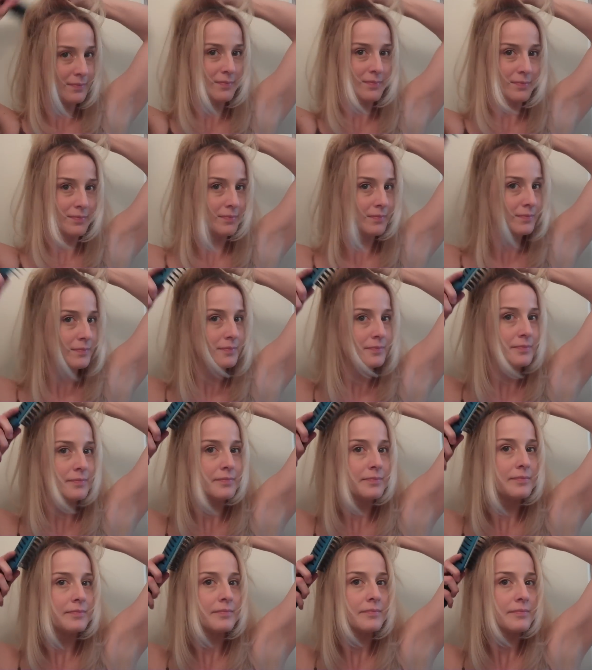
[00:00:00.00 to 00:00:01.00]

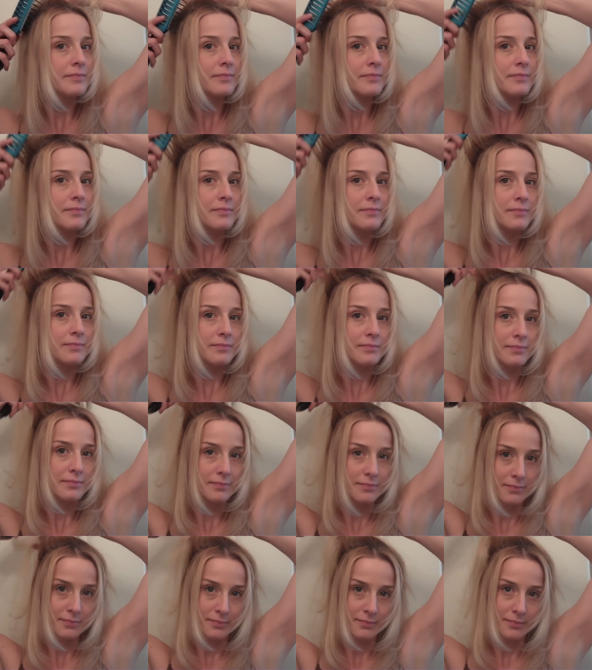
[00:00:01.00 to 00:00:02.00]

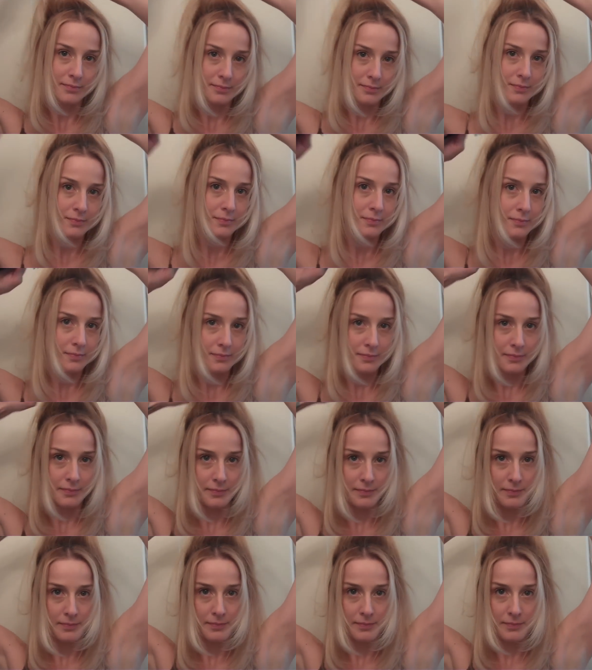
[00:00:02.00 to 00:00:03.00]

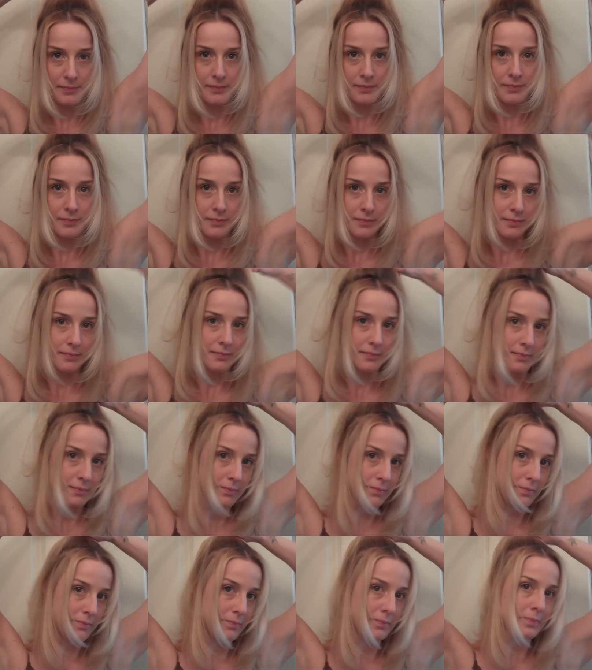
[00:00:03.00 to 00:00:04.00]

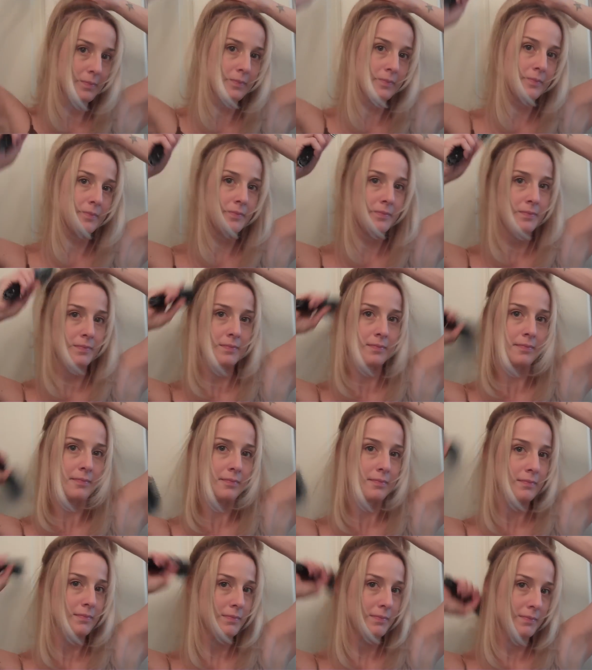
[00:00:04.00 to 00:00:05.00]

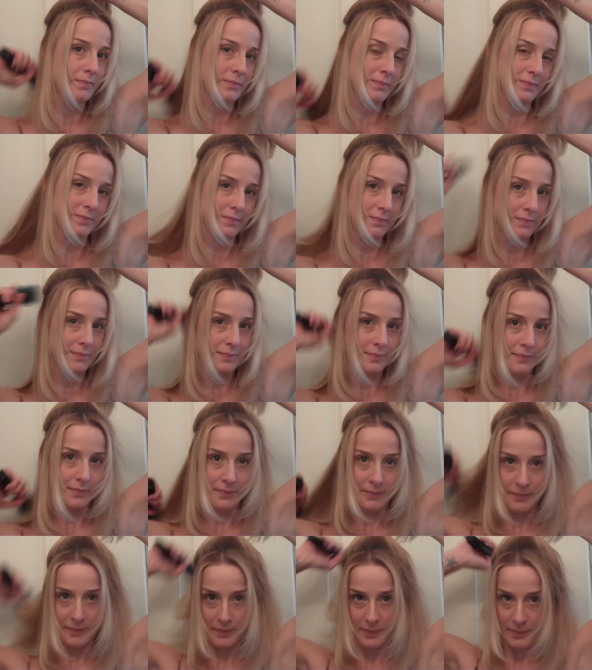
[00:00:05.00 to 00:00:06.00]

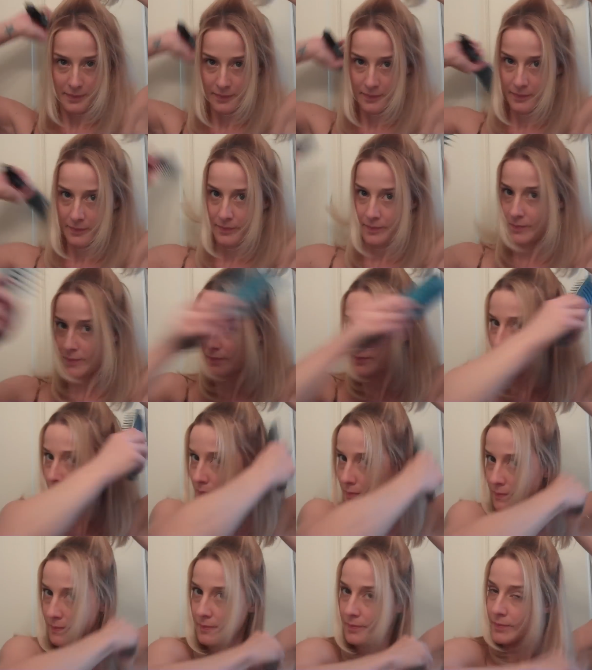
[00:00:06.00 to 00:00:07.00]

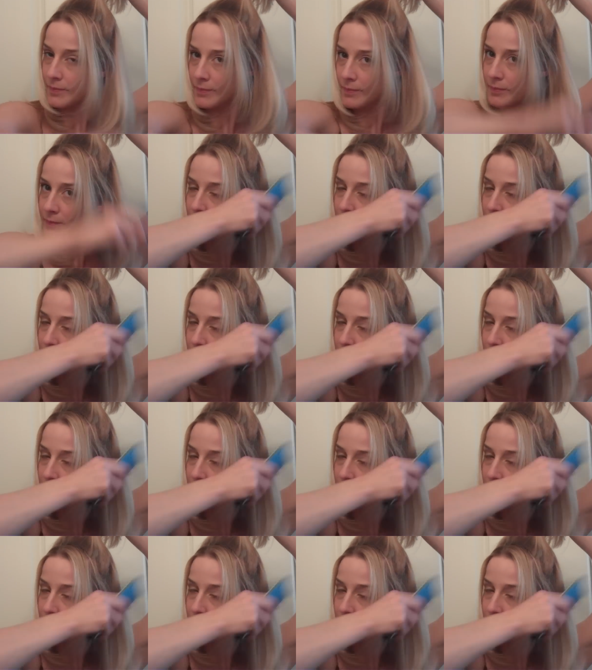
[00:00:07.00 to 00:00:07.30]
(silence)